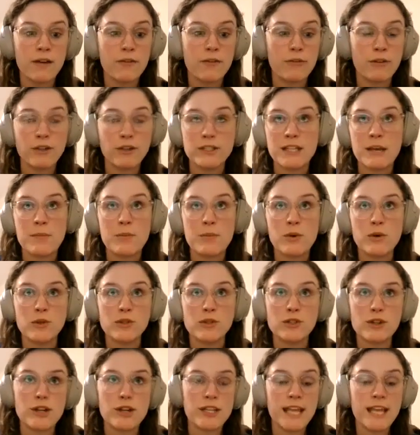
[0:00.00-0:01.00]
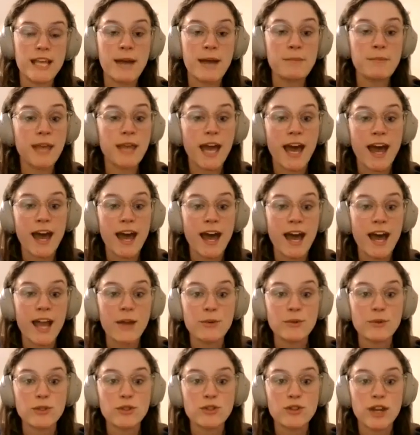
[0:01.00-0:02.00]
For example, during the Mcat, I
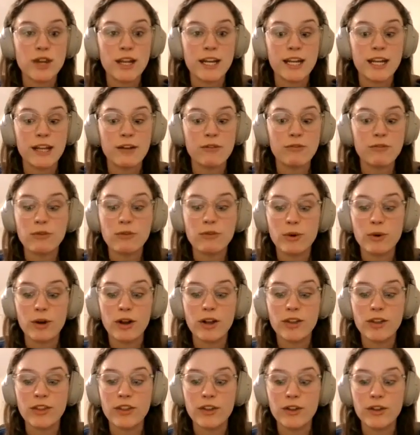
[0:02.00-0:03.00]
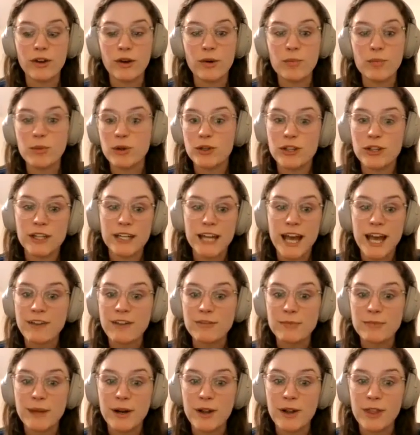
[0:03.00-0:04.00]
was training for the Brooklyn
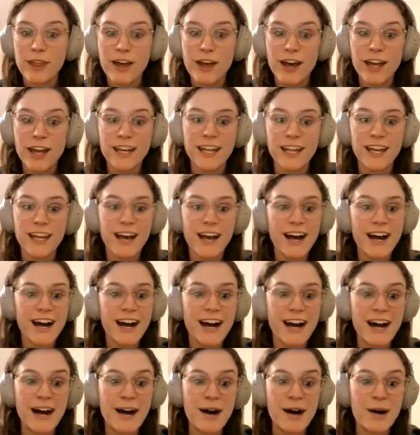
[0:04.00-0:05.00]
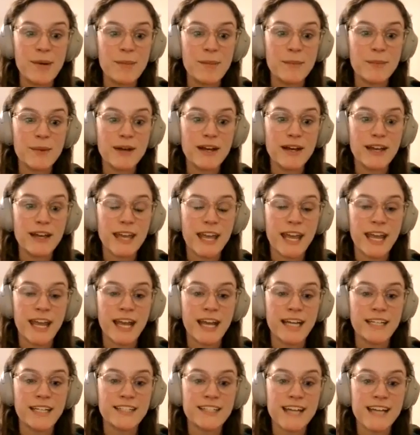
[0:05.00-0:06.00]
Half Marathon.
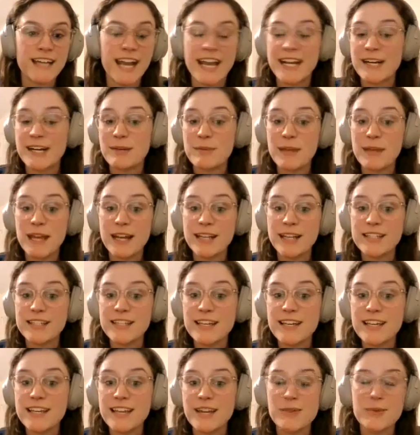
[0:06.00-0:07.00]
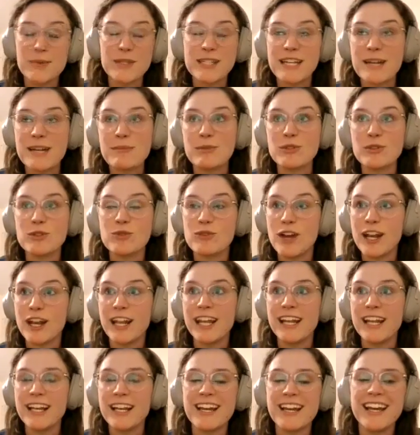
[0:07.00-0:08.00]
And I ended up getting sick and wasn't able to run
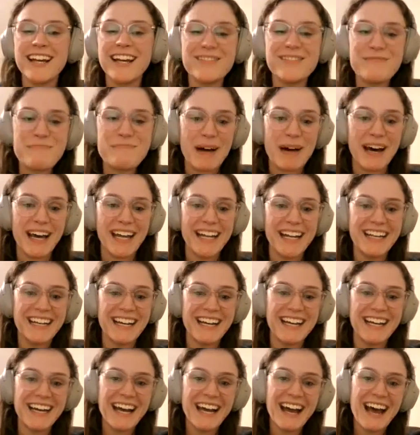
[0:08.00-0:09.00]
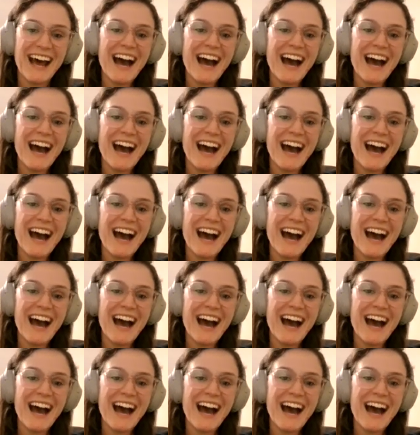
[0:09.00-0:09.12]
it. But